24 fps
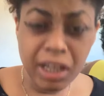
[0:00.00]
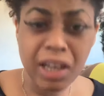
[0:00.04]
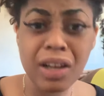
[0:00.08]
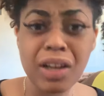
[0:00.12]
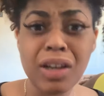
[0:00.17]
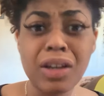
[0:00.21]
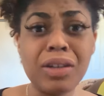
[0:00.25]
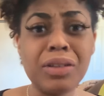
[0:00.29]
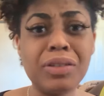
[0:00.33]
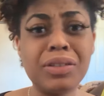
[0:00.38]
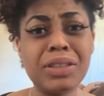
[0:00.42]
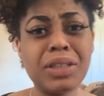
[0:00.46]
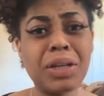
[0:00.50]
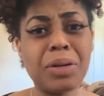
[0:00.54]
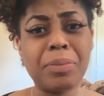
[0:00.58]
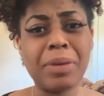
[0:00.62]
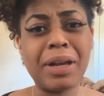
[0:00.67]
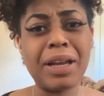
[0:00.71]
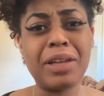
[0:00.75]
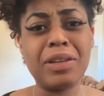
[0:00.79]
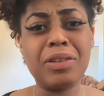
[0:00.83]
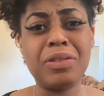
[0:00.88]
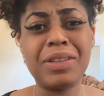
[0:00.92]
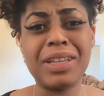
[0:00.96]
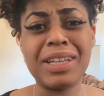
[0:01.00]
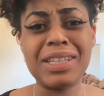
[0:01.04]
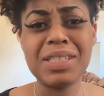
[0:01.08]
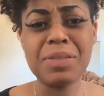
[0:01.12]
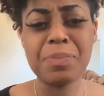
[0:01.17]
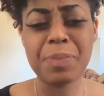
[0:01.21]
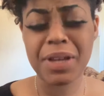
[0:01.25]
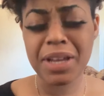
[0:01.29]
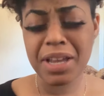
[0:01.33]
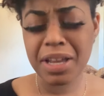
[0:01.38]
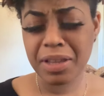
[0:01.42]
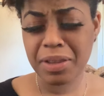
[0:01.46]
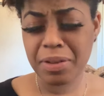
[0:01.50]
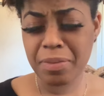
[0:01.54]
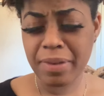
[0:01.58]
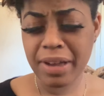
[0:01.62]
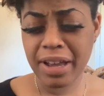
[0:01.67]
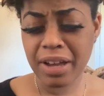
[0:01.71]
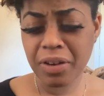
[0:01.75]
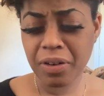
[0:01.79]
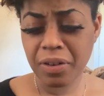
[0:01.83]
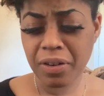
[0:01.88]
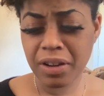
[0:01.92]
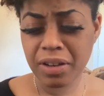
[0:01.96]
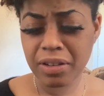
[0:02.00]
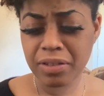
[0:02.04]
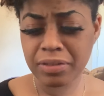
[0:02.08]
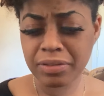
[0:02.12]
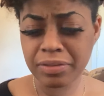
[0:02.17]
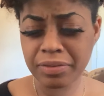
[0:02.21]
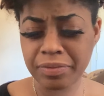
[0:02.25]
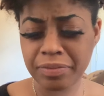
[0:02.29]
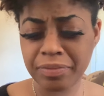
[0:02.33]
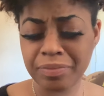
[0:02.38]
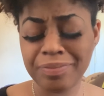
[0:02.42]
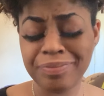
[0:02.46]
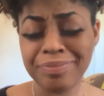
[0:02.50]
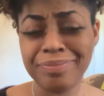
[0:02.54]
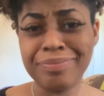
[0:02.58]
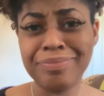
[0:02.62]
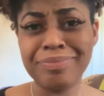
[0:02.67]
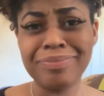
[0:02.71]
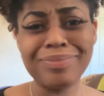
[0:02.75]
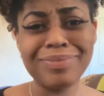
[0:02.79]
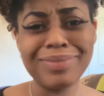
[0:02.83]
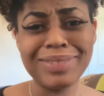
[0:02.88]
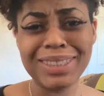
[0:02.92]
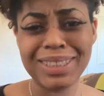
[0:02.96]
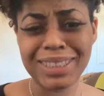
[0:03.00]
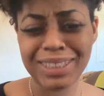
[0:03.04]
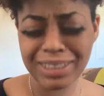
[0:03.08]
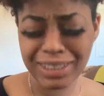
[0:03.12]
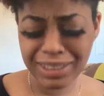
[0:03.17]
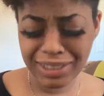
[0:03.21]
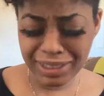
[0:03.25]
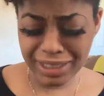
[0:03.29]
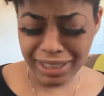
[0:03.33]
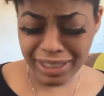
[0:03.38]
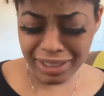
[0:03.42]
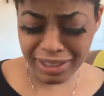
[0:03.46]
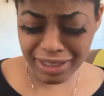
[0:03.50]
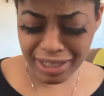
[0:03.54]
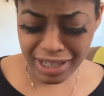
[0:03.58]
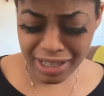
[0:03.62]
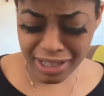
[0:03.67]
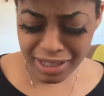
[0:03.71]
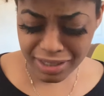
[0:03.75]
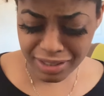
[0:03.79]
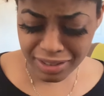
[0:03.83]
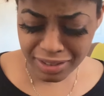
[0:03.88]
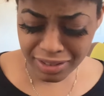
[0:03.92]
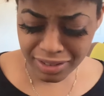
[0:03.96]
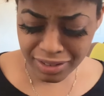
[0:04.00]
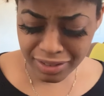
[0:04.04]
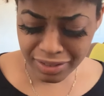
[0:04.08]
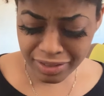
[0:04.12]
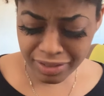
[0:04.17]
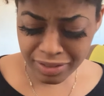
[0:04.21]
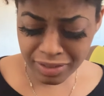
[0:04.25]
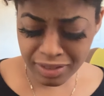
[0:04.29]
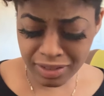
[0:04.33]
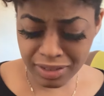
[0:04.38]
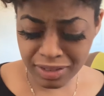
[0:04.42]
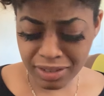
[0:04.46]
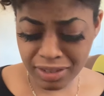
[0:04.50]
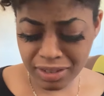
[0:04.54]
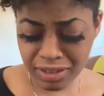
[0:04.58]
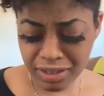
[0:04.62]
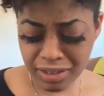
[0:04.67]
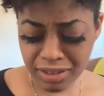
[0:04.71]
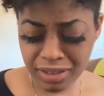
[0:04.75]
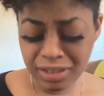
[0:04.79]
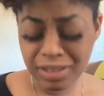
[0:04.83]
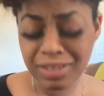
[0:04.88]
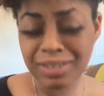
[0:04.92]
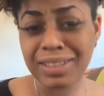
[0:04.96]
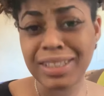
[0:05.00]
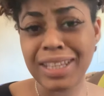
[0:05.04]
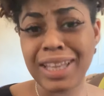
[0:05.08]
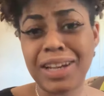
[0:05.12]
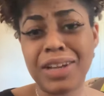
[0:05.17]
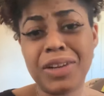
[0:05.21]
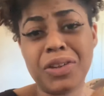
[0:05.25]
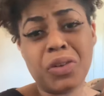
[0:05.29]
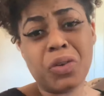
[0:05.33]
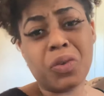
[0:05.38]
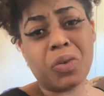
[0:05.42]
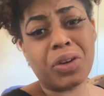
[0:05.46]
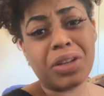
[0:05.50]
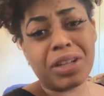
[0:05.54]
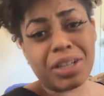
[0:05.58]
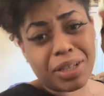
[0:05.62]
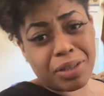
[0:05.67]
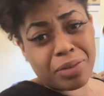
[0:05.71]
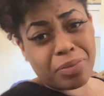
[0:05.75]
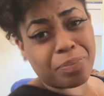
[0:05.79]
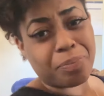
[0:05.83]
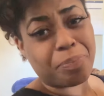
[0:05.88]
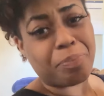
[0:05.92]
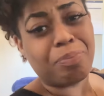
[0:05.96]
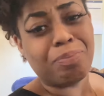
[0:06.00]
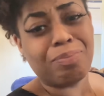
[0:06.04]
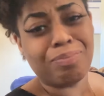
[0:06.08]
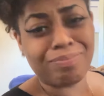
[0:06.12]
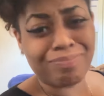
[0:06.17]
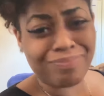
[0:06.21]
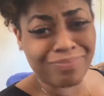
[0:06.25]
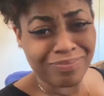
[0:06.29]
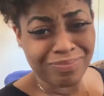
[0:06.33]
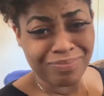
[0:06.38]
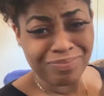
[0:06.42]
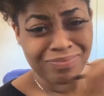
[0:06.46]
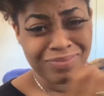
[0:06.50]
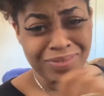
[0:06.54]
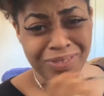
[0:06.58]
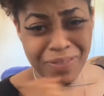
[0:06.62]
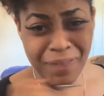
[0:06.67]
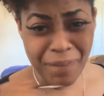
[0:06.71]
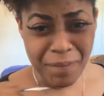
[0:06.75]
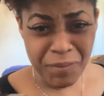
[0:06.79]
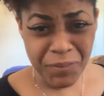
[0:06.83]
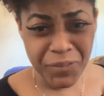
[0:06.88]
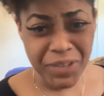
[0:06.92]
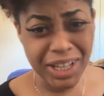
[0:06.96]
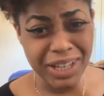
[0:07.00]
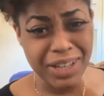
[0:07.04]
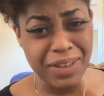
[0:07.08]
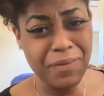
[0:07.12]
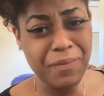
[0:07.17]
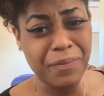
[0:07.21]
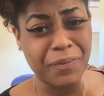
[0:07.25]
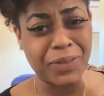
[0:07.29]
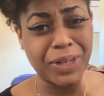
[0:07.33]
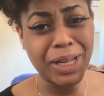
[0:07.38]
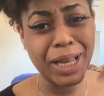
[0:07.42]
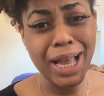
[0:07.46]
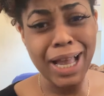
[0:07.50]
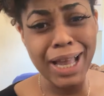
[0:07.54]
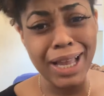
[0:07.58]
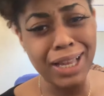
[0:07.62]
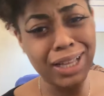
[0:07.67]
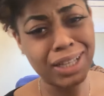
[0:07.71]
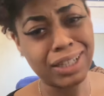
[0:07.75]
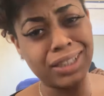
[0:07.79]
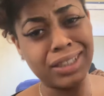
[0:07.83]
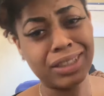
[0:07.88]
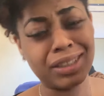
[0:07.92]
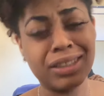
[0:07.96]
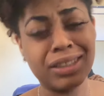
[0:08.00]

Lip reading: Oh, don't mind me. That's Bae in the background. She's like that annoying fucking fly.